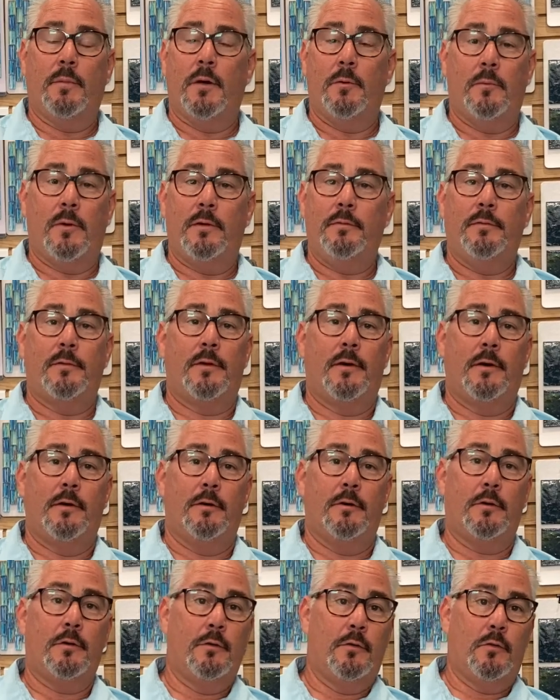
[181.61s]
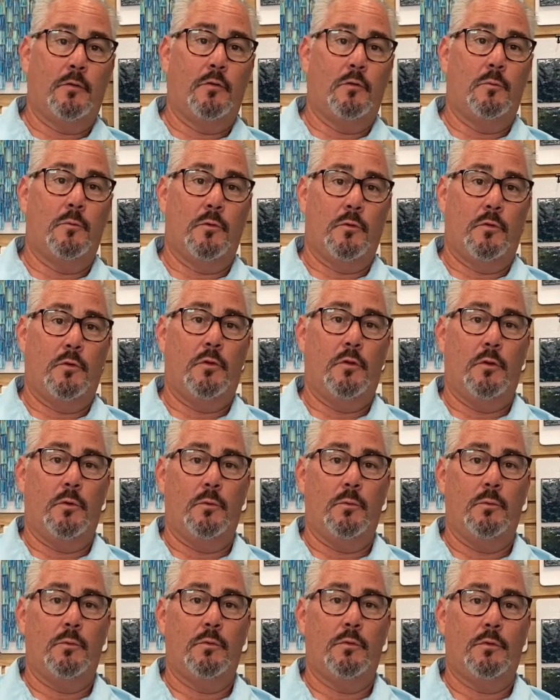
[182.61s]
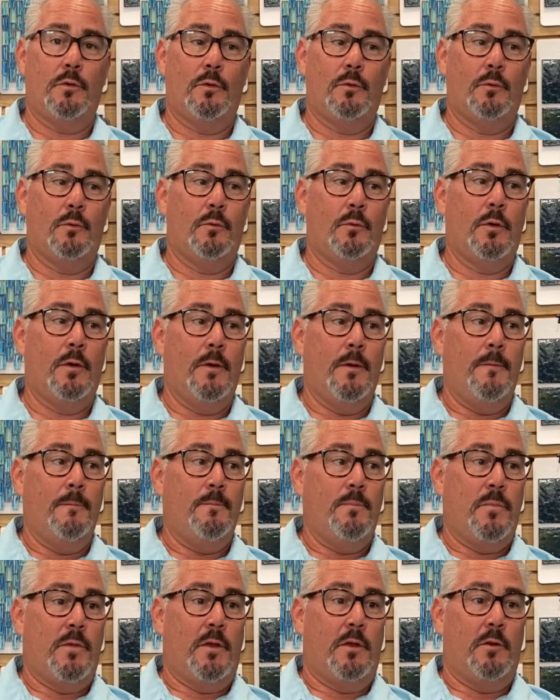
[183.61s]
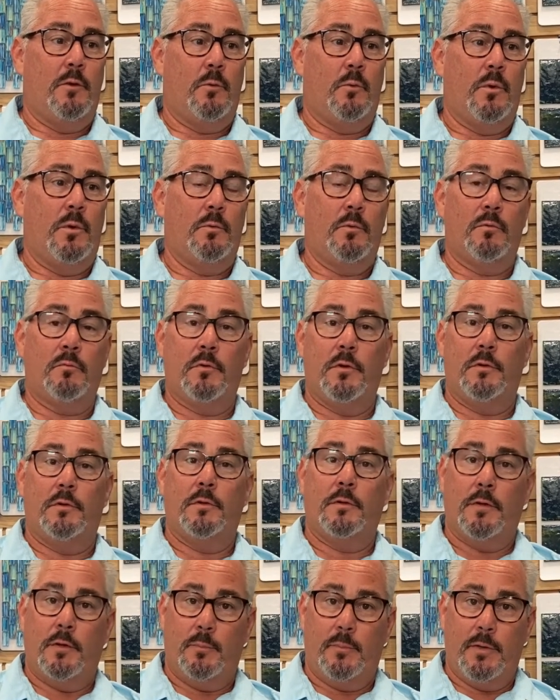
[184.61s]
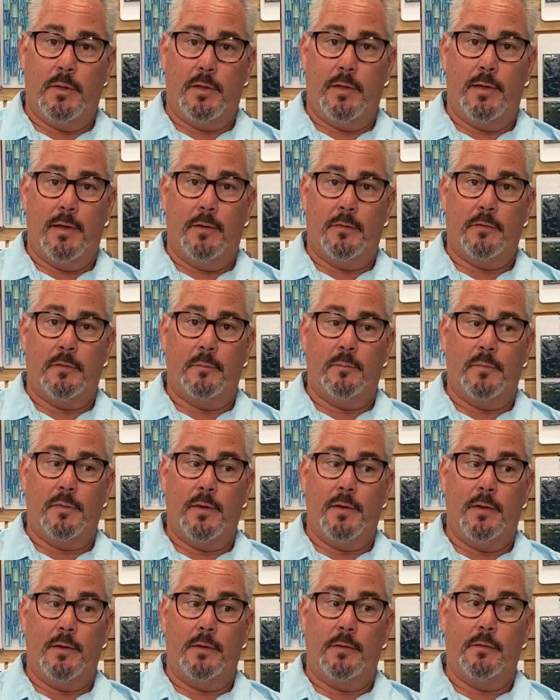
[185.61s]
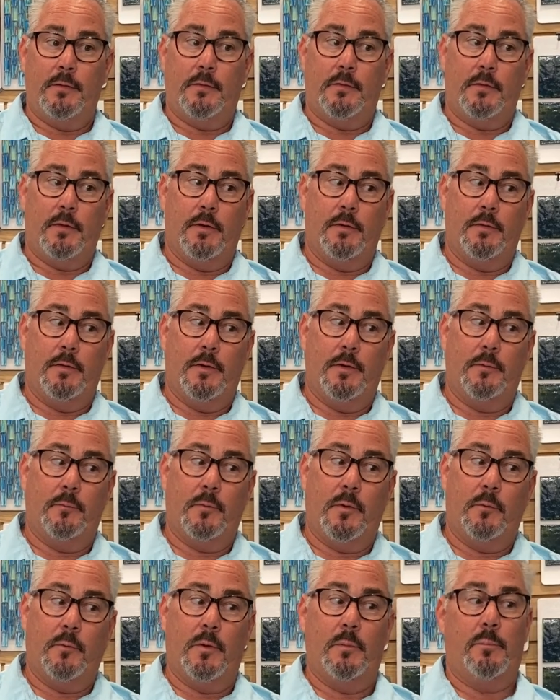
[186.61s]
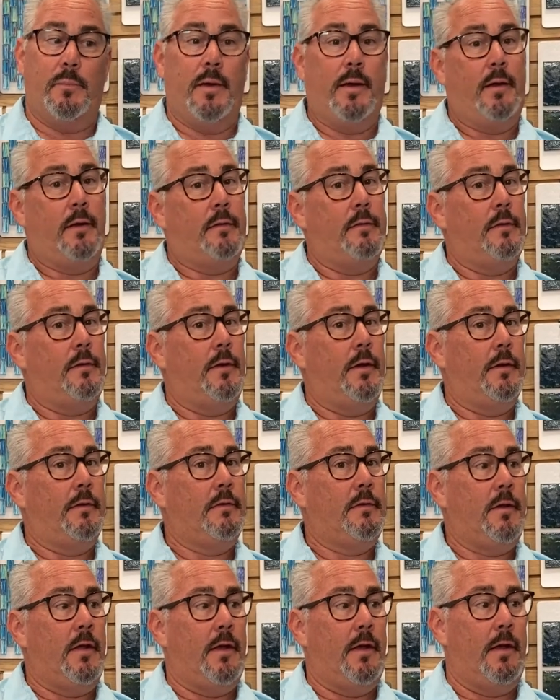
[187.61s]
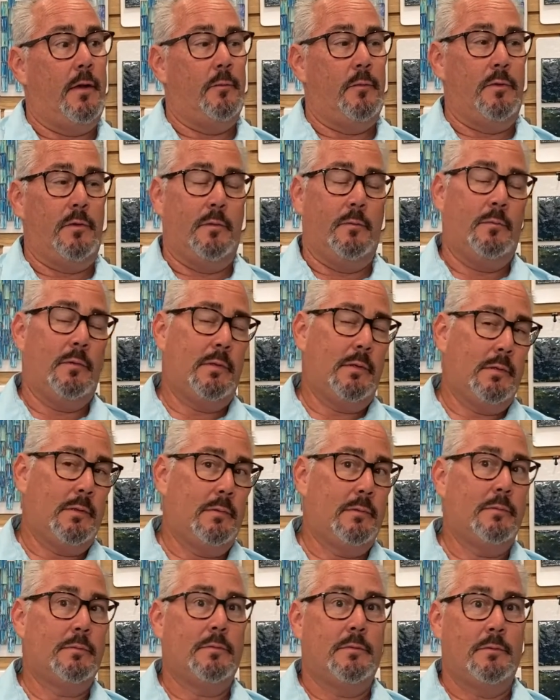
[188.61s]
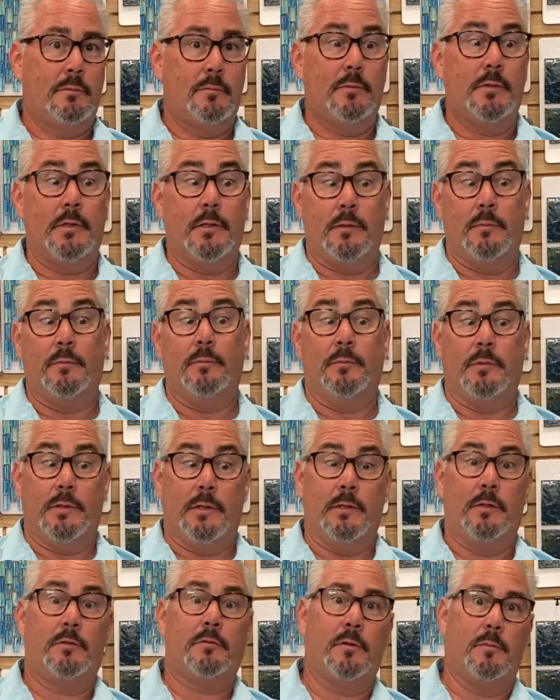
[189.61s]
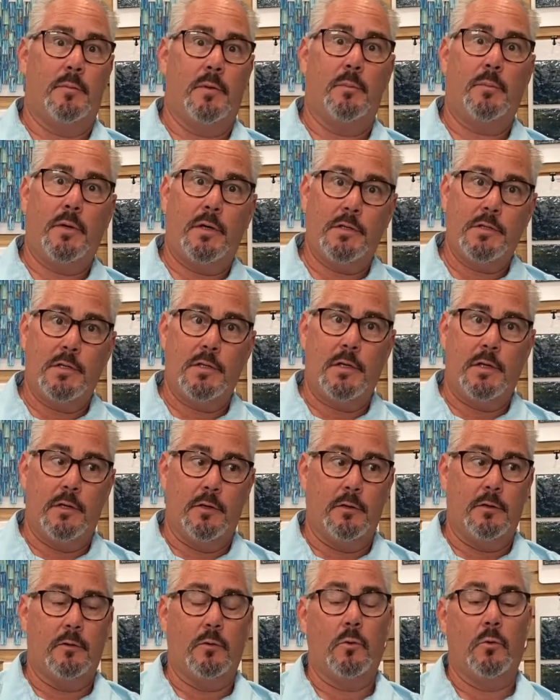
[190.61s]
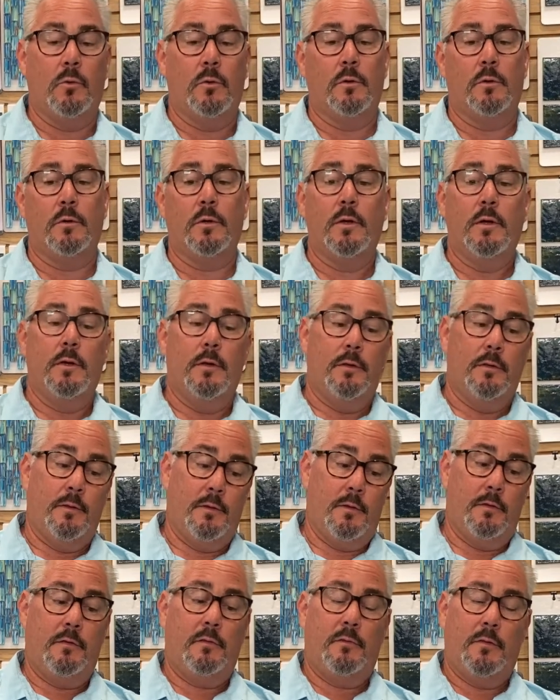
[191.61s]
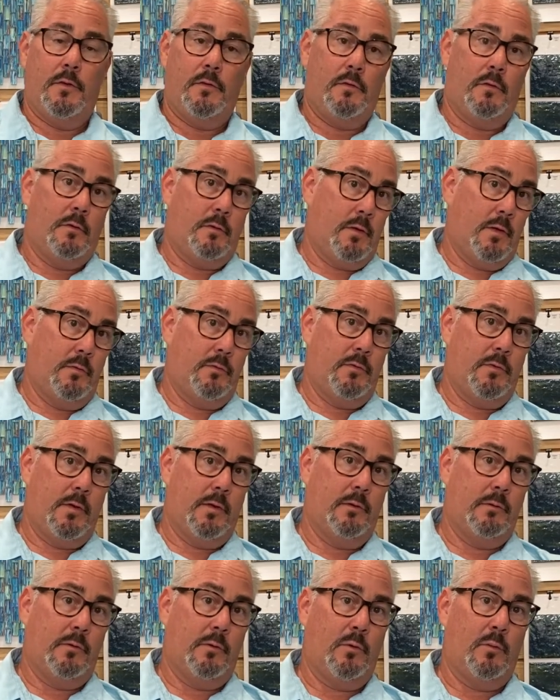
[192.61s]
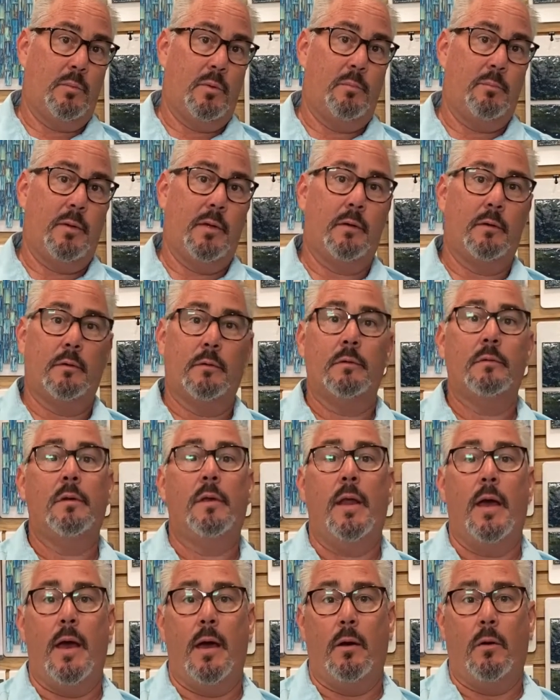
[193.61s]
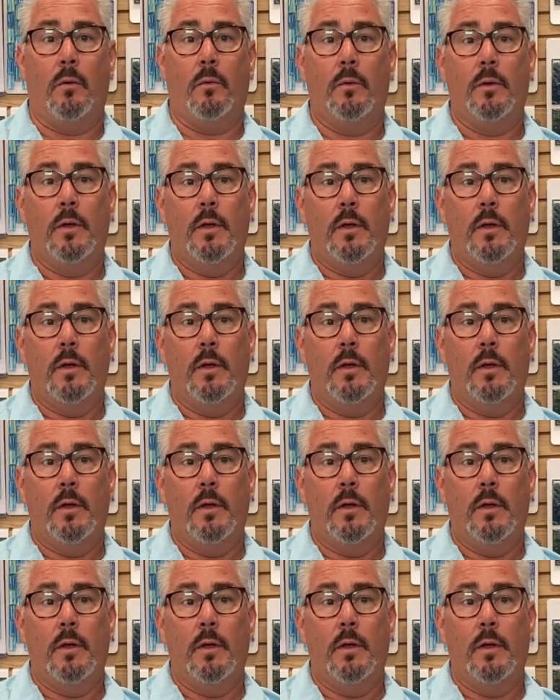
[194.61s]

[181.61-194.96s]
wife and I are consumers too. So, we were recently picking out some things, and then we went back the next day and we said, well, we need to trim the budget here, or this fits our lifestyle a little bit better now.